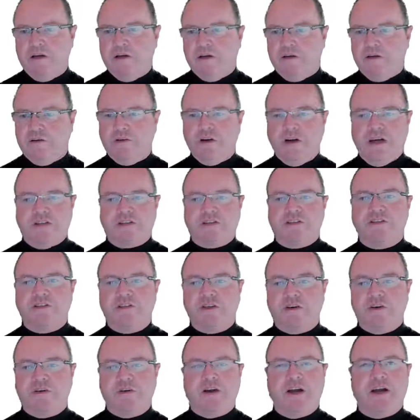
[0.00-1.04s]
Alright,
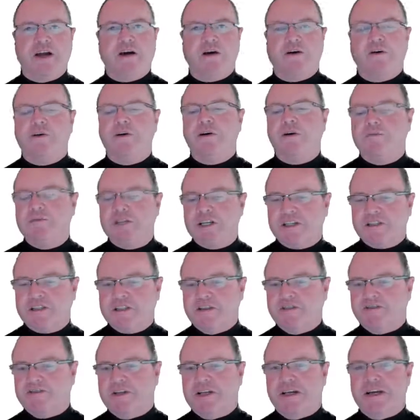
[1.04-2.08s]
so our
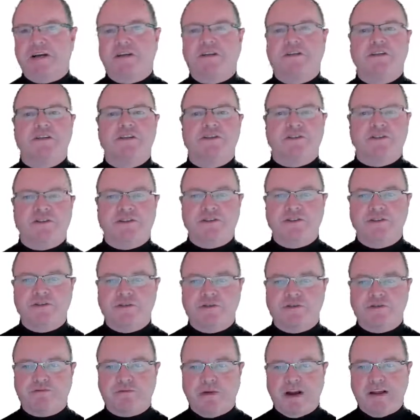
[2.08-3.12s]
objective now is to
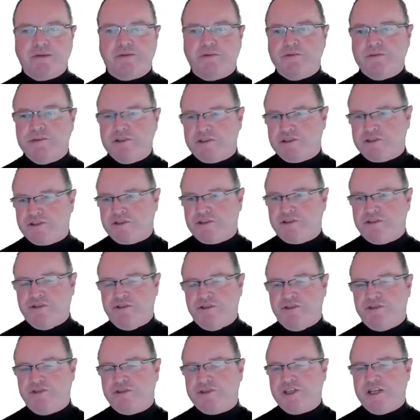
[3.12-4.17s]
use randomness
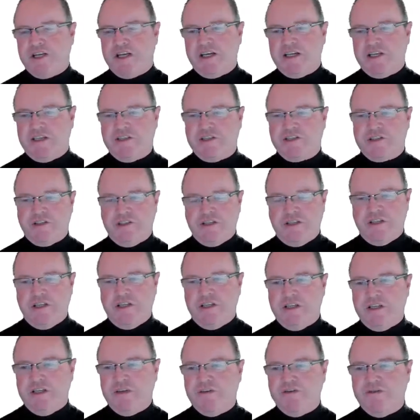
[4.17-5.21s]
to change
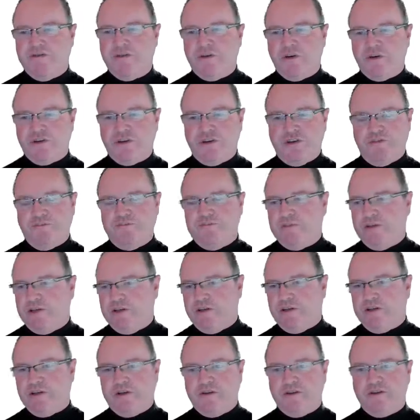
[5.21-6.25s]
the volume
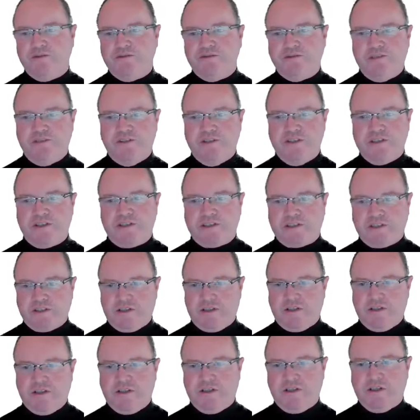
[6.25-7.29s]
of this
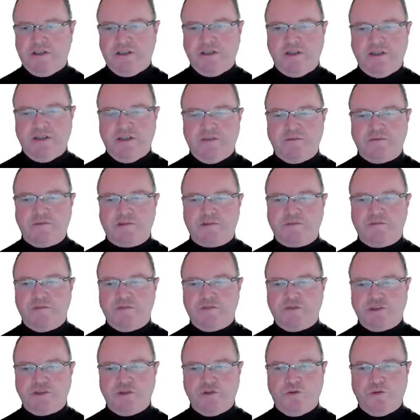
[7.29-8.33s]

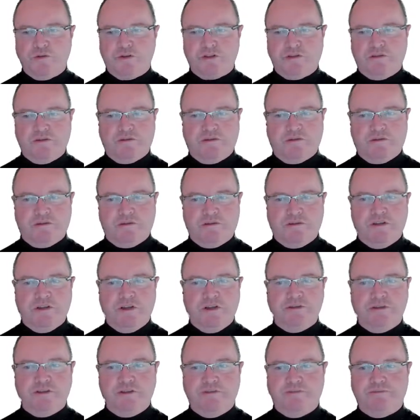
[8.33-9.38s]
short
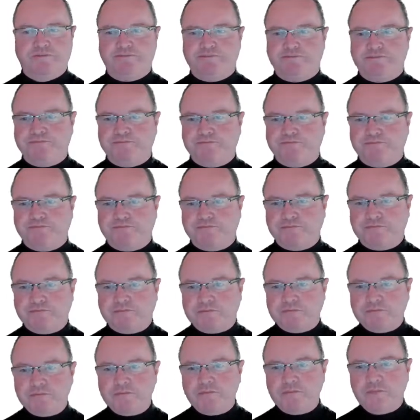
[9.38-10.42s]
note.
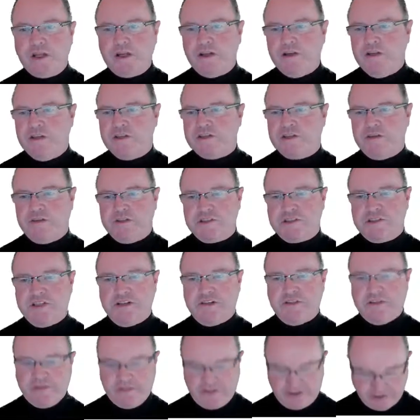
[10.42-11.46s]
So instead of
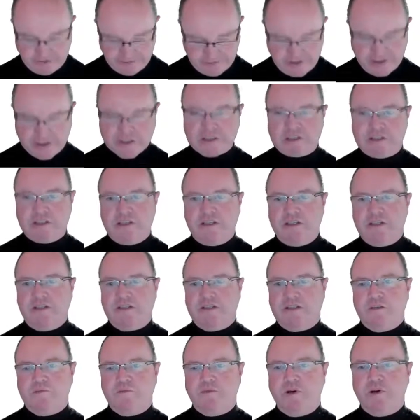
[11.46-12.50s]
having a fixed
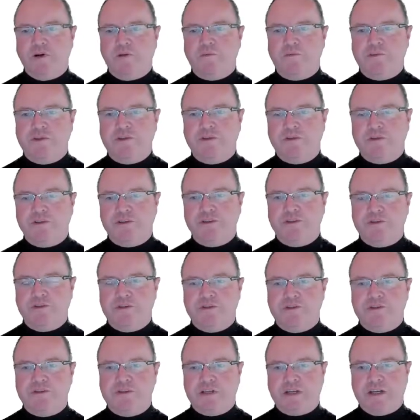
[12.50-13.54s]
number, we'll
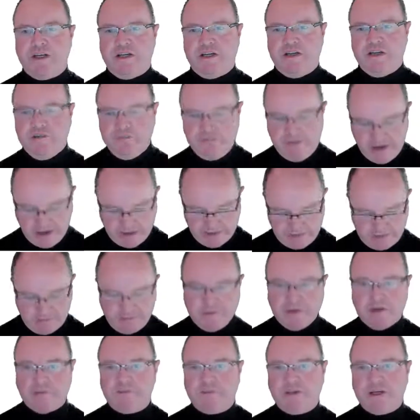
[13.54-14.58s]
use a random
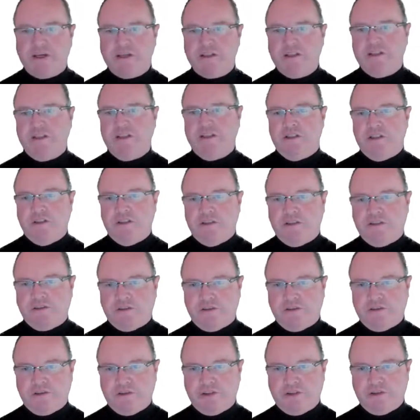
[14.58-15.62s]
number. So I've
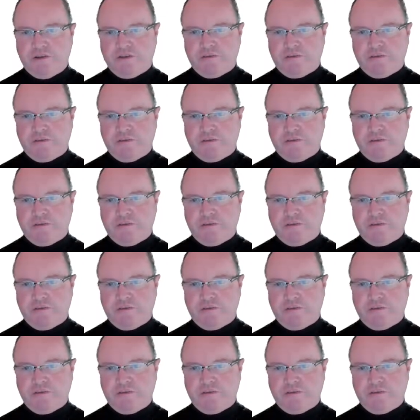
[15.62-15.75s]
already got